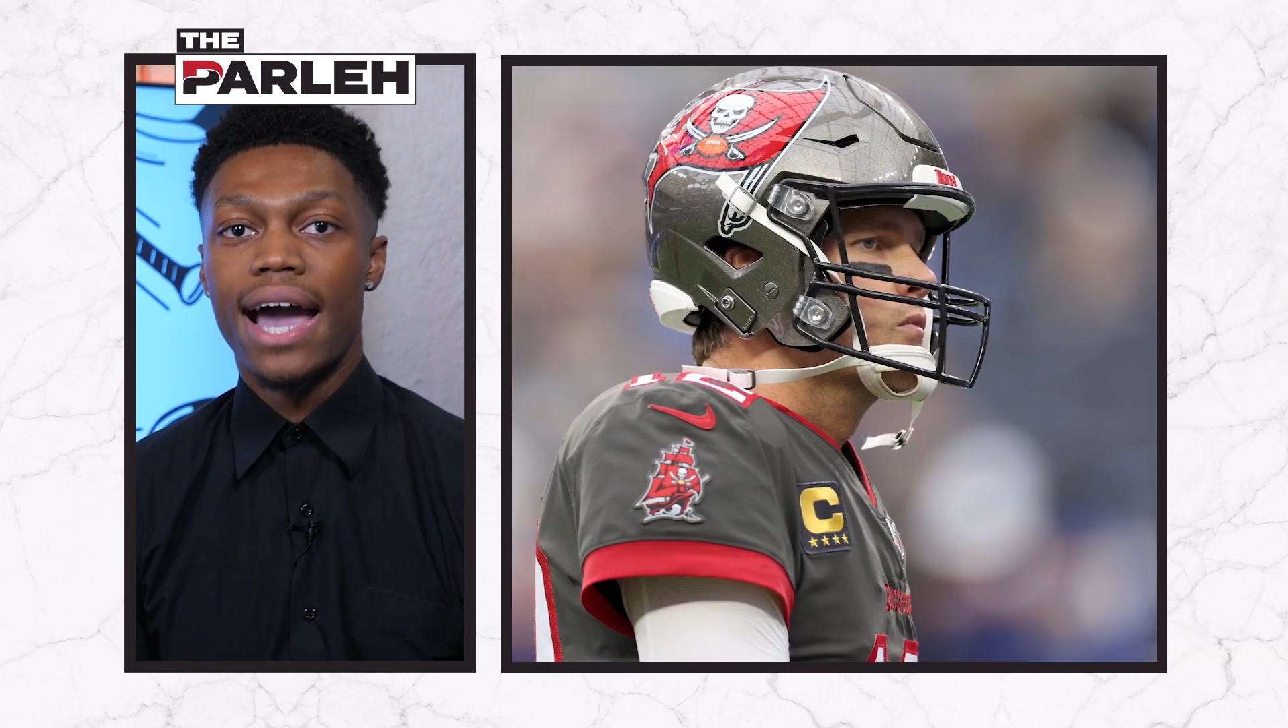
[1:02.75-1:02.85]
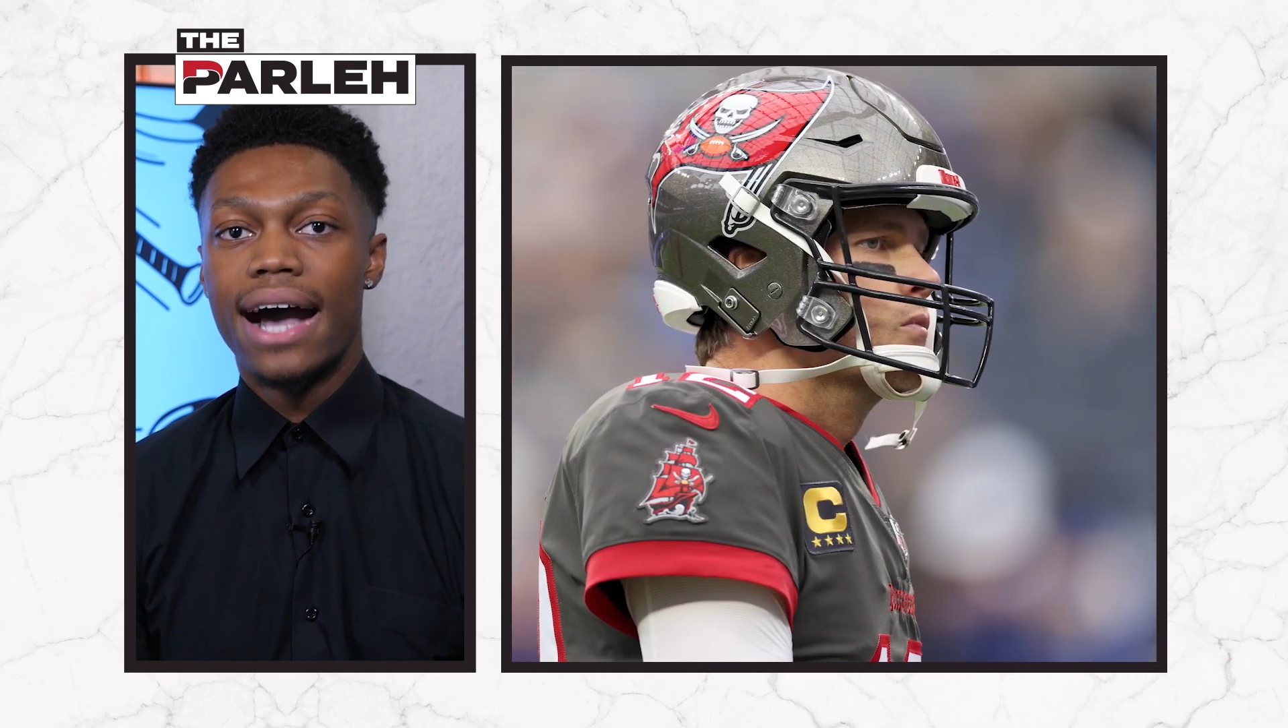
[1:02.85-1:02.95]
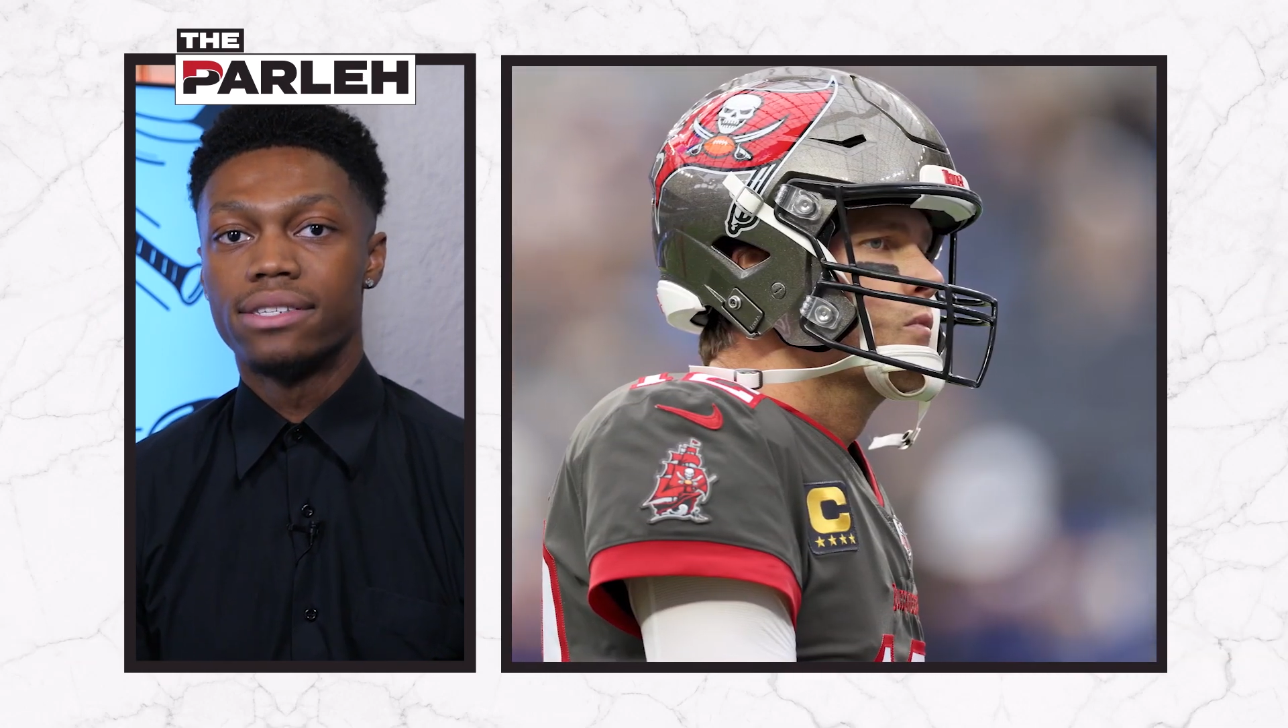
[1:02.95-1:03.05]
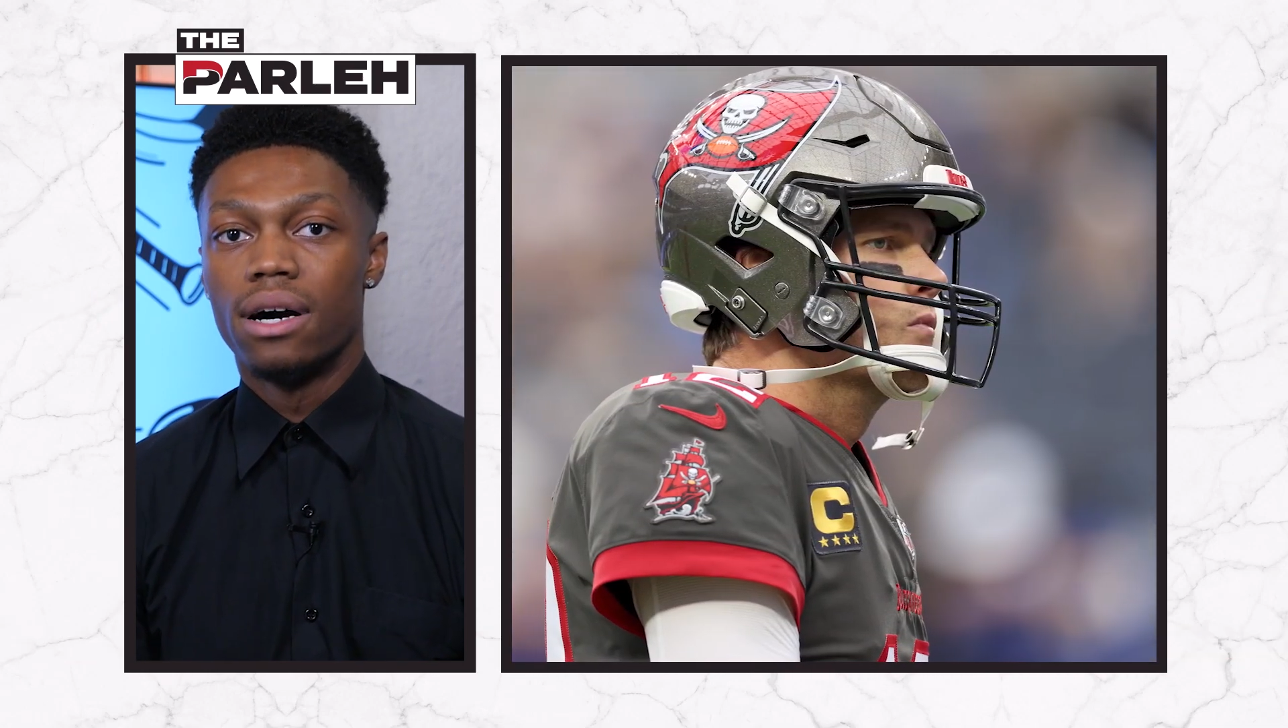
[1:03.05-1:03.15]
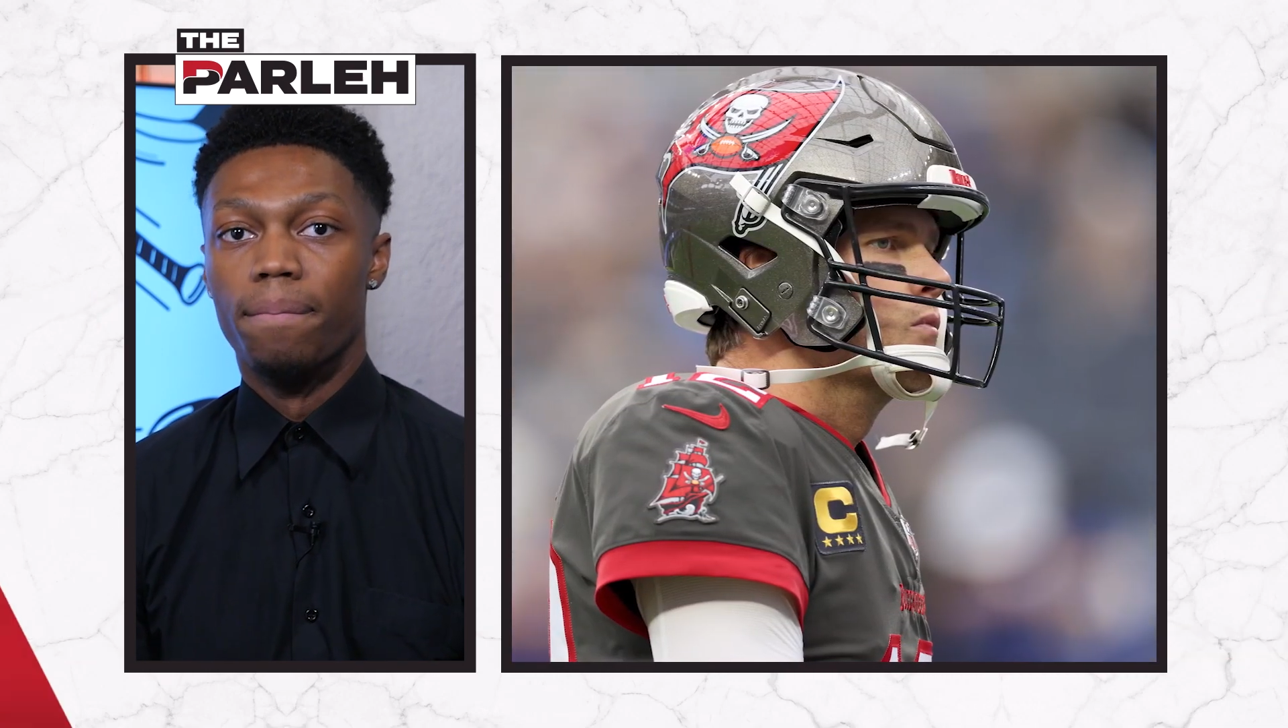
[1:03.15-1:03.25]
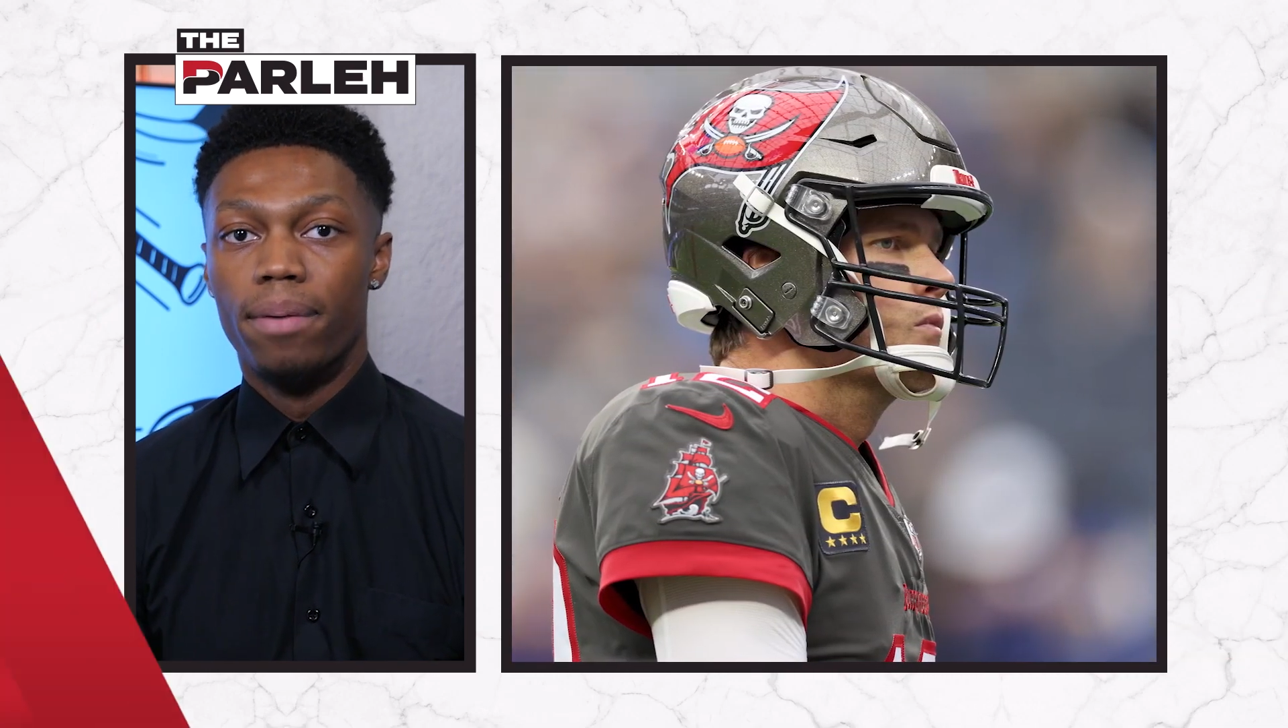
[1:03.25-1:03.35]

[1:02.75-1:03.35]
as a